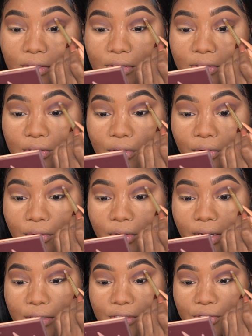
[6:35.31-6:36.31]
So
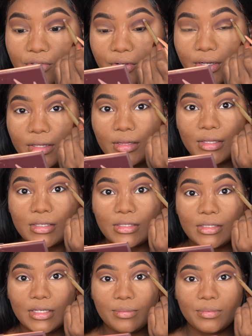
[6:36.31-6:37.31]
concentrating this
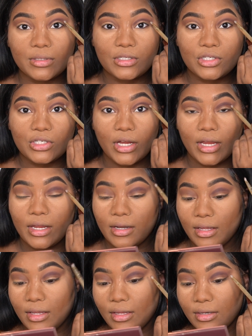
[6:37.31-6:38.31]
deepest
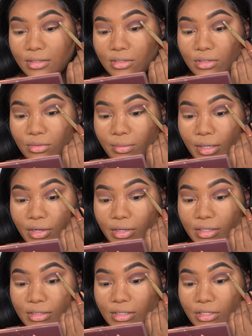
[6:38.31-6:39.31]
shade into my
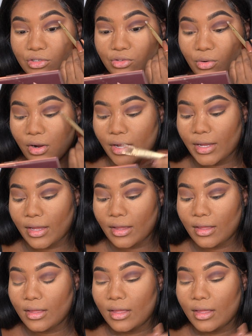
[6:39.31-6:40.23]
crease and drawing